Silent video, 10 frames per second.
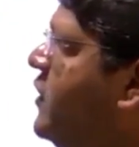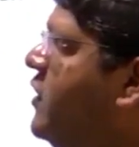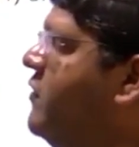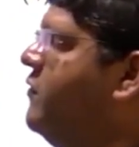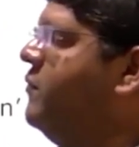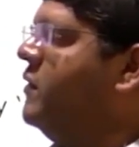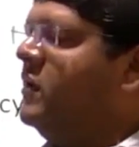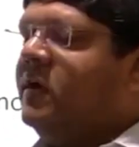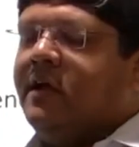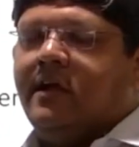
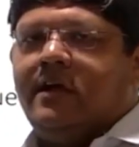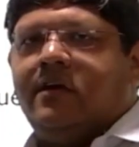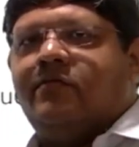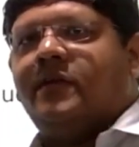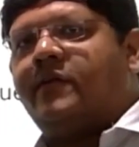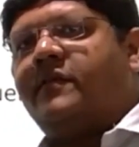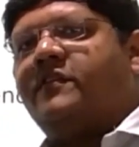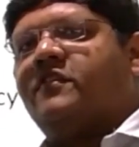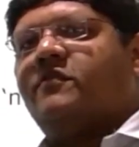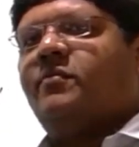of
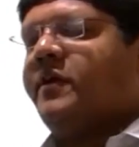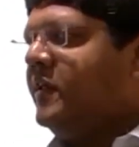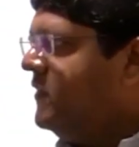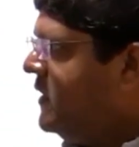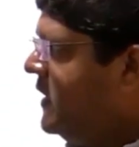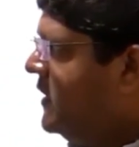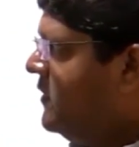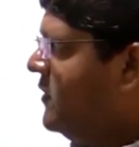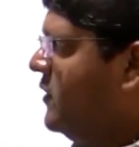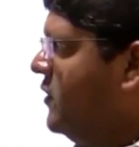frequency of potential
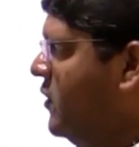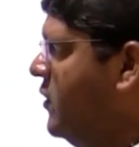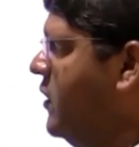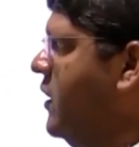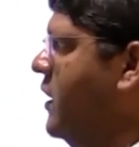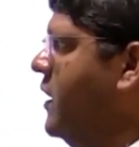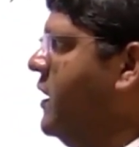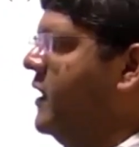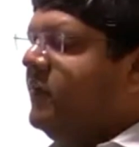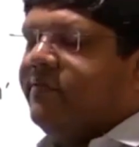energy. Now
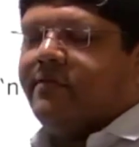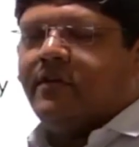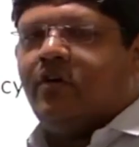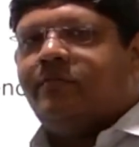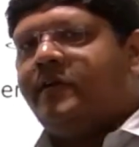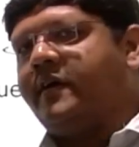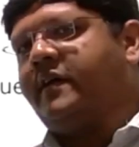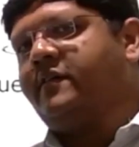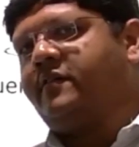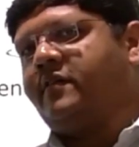if the object
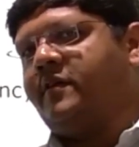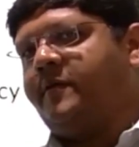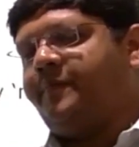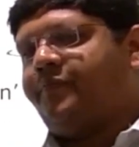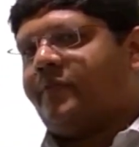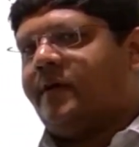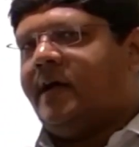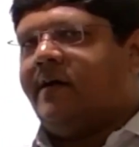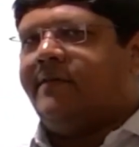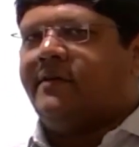is
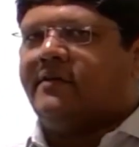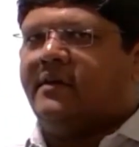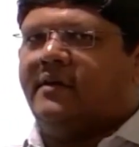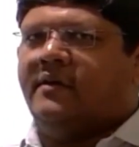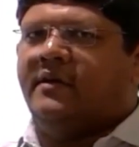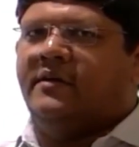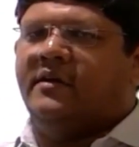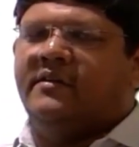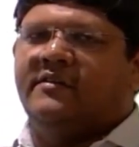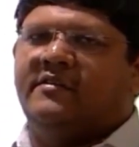having
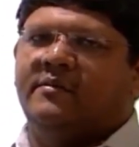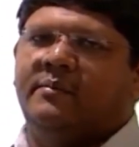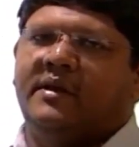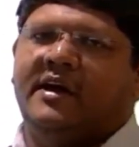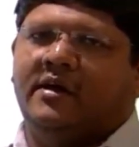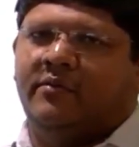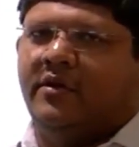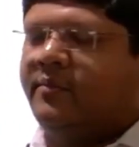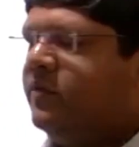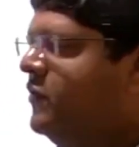indulged in simple
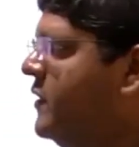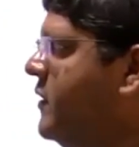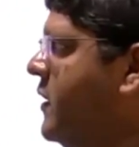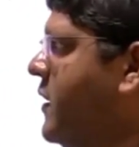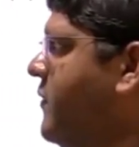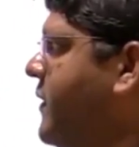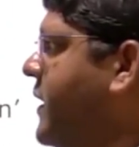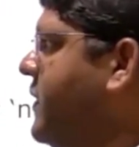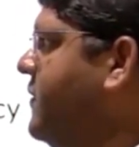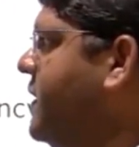harmonic motion, we
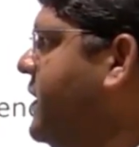can say